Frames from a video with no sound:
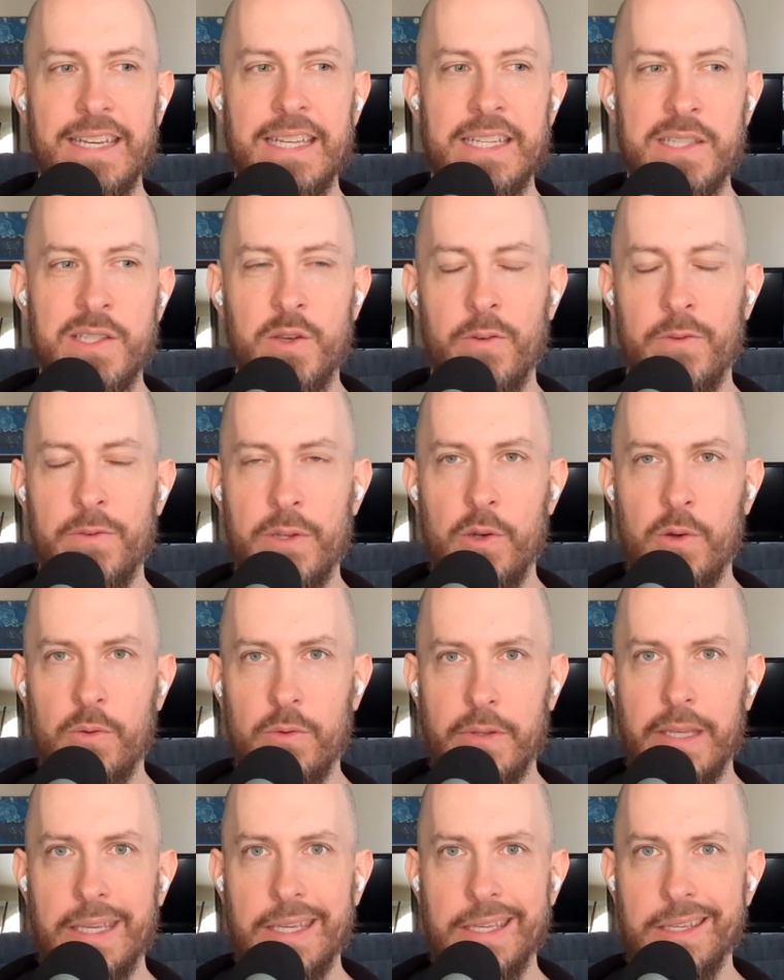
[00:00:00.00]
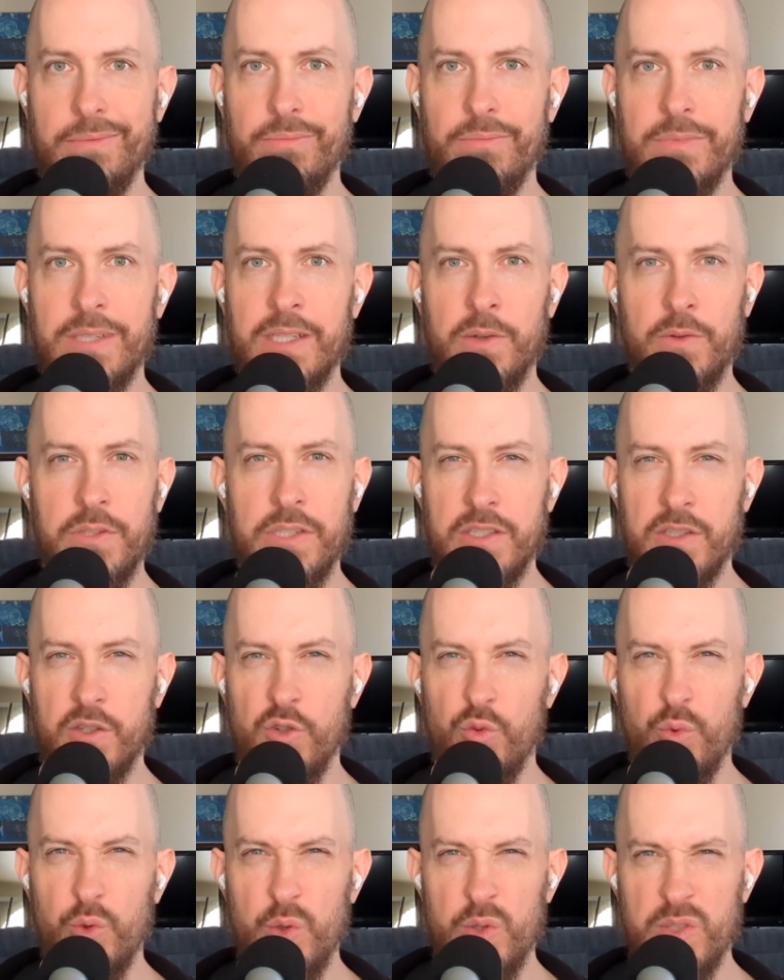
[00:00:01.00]
And so if you don't like, just
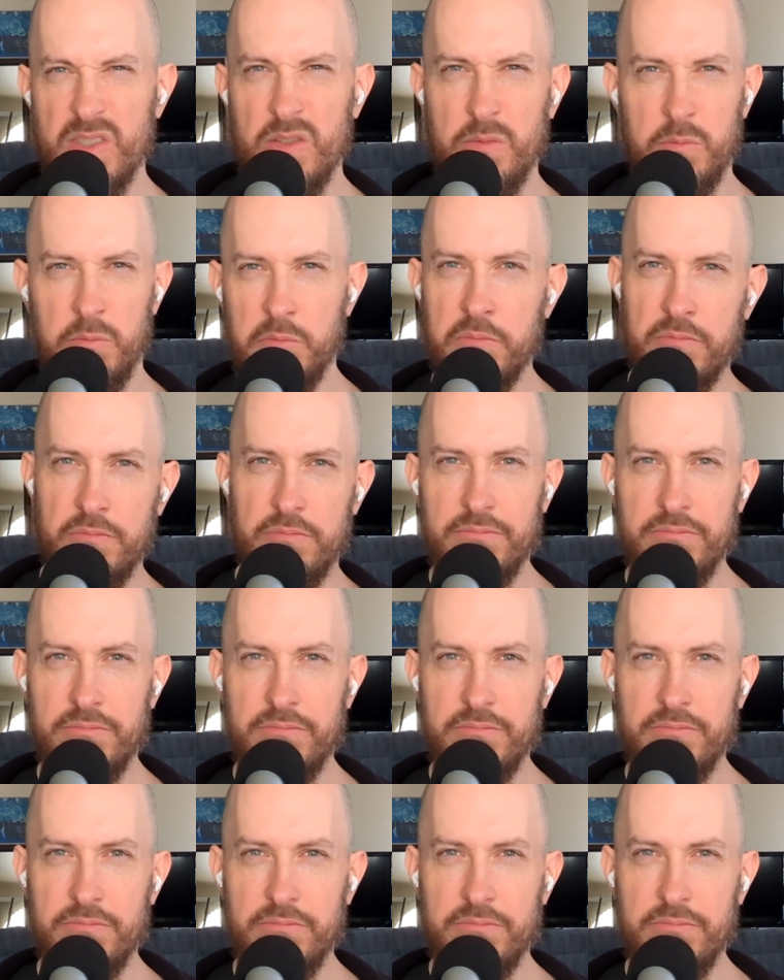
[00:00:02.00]
gruesome